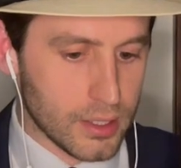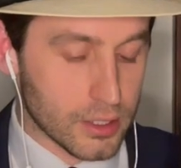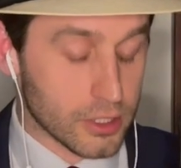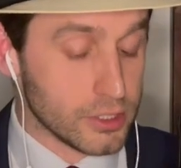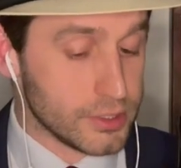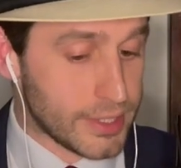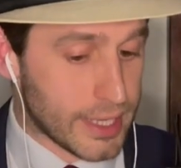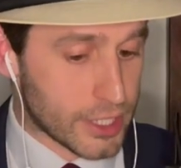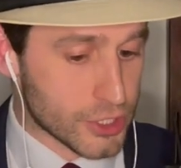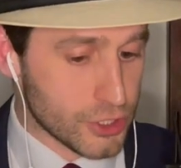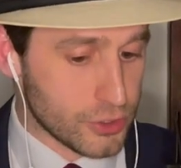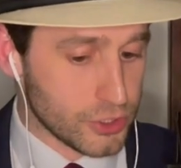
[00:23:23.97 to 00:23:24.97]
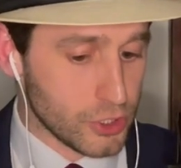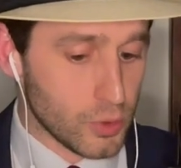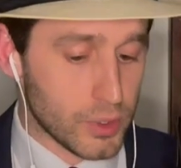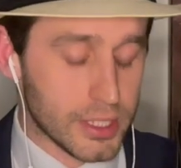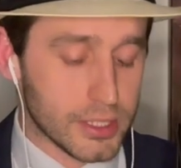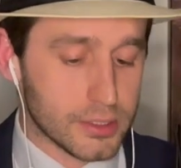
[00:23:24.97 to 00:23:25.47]
Good texture to
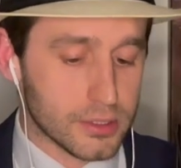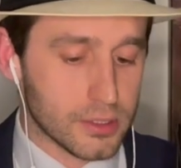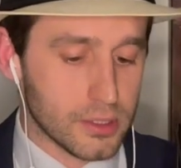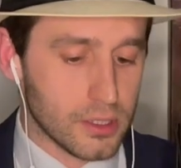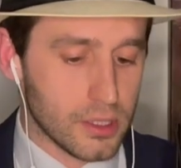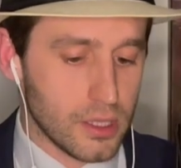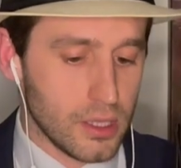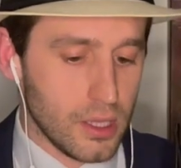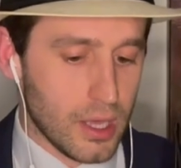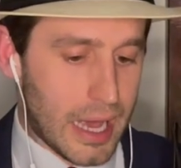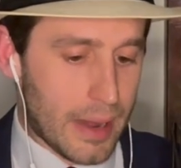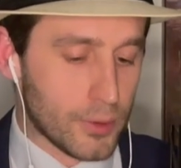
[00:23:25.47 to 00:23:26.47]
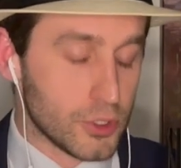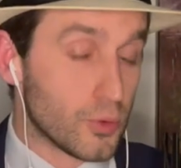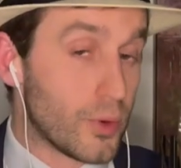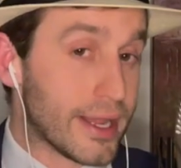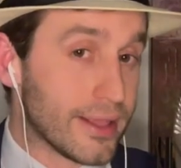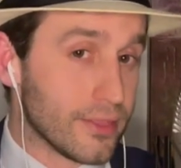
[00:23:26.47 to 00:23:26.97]
it. I
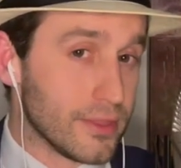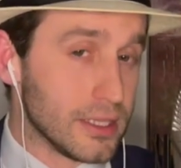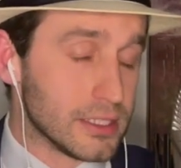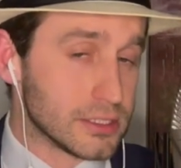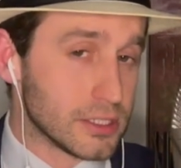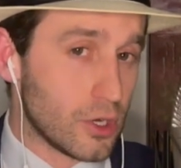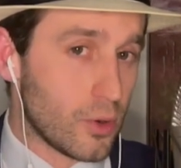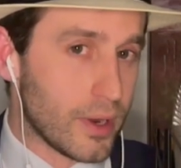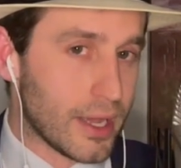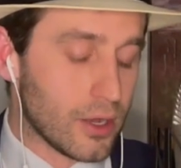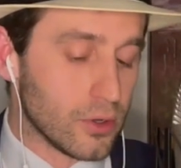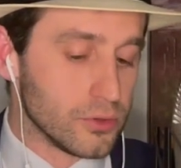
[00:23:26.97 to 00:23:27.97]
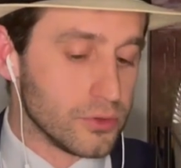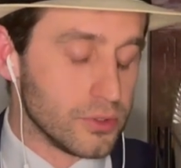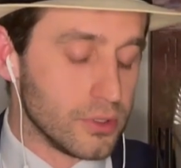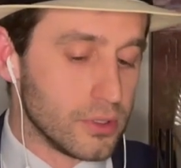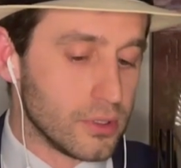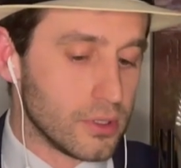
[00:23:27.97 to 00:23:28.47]
would rate this around
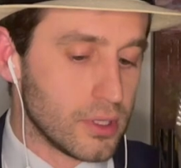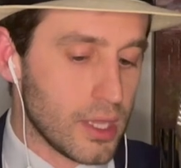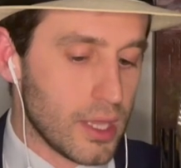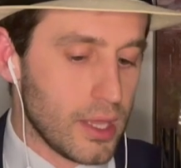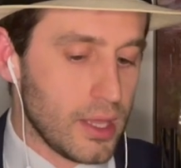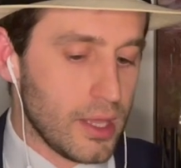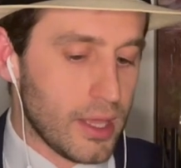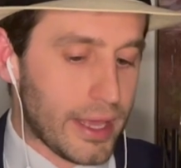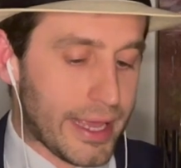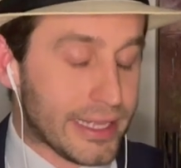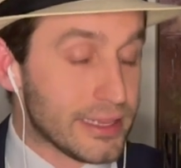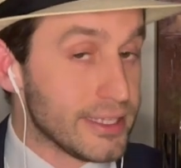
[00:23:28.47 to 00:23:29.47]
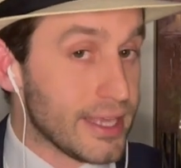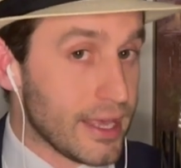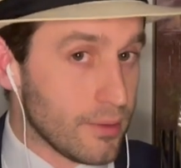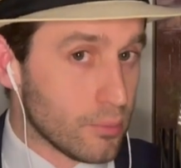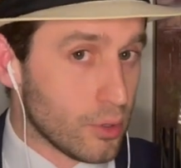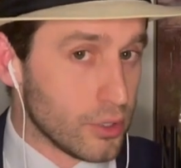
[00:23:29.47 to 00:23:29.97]

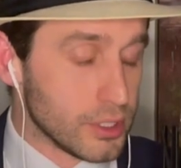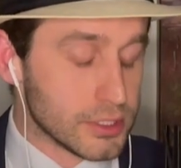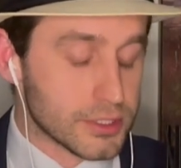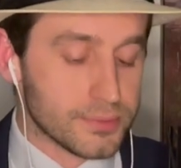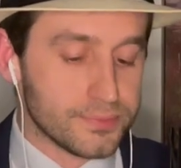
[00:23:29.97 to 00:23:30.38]
88 points.